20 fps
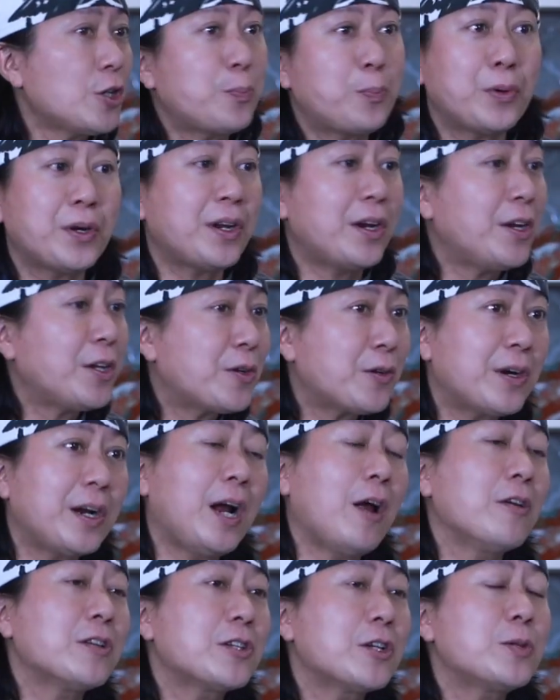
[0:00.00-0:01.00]
just bring it into our
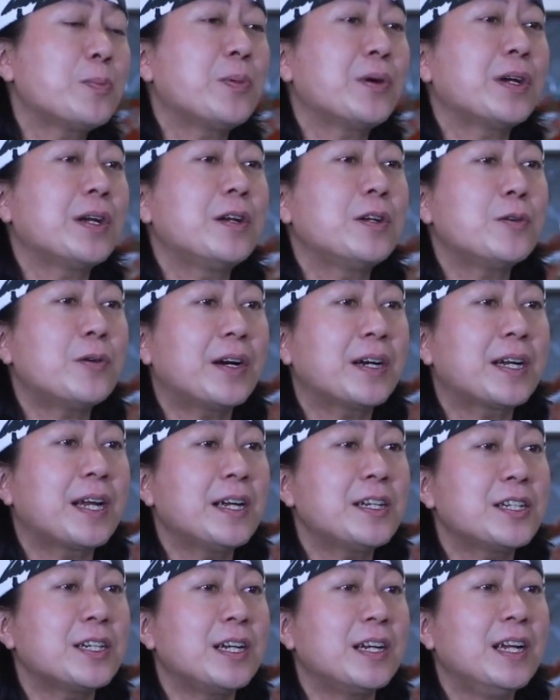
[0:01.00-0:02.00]
house, let's bring it into our
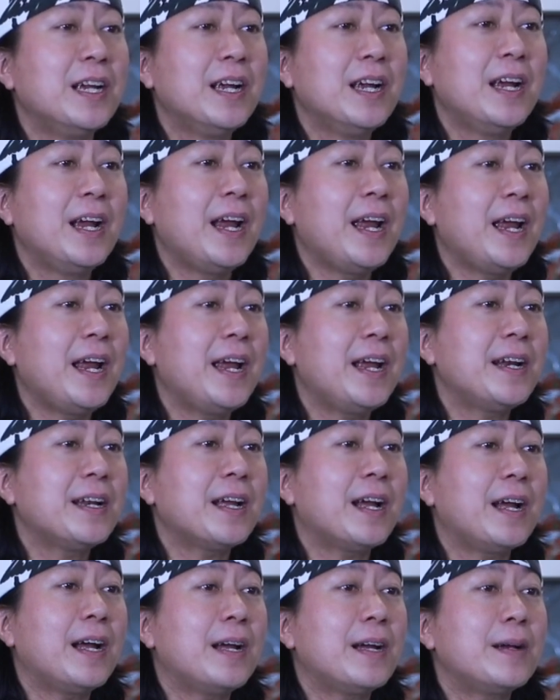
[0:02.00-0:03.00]
kitchen.
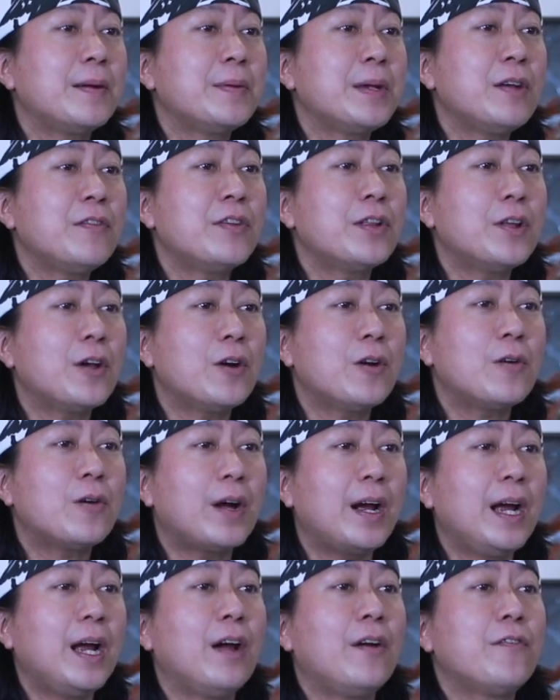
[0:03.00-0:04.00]
And um, even though
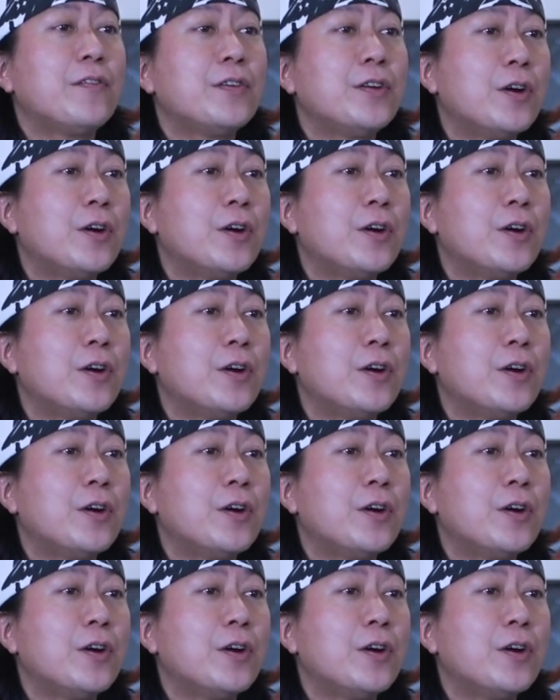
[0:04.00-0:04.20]
I have